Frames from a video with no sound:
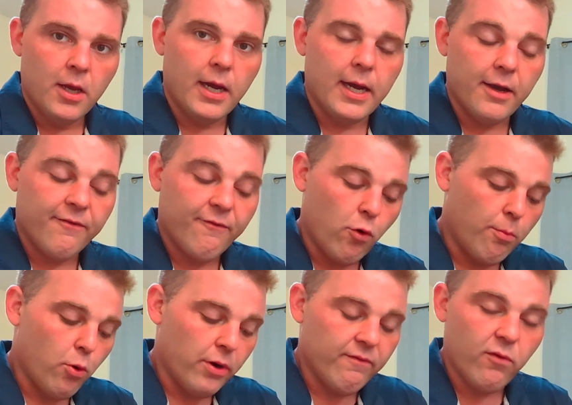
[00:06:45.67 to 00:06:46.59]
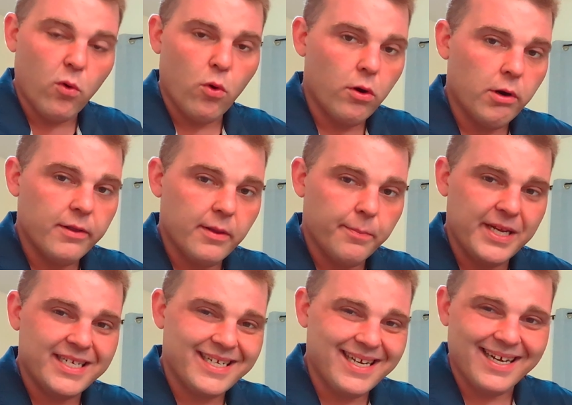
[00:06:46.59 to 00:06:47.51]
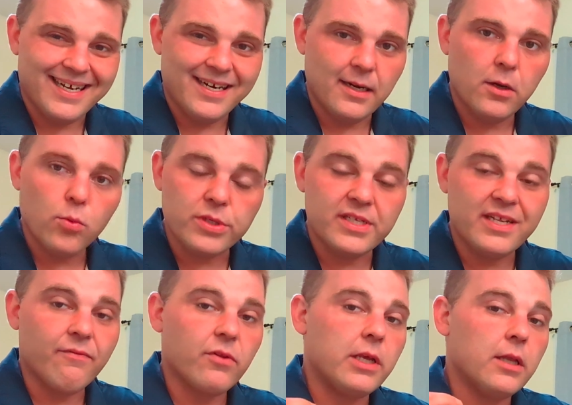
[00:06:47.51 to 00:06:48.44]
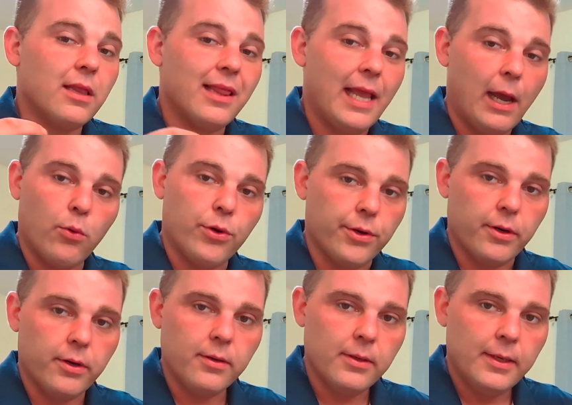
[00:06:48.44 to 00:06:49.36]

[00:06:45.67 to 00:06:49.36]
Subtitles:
4.4, the Pentacon, was definitely louder,